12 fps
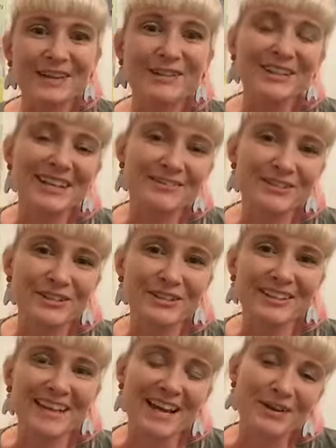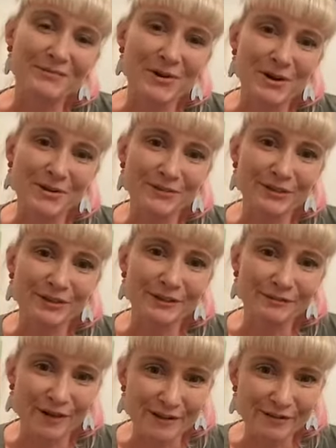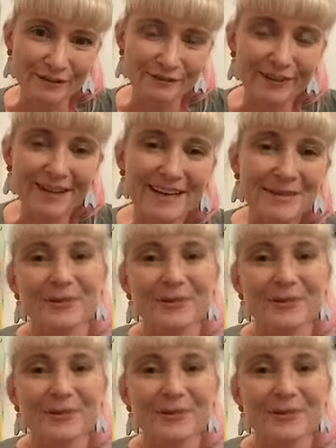Good afternoon and welcome to Five on Friday,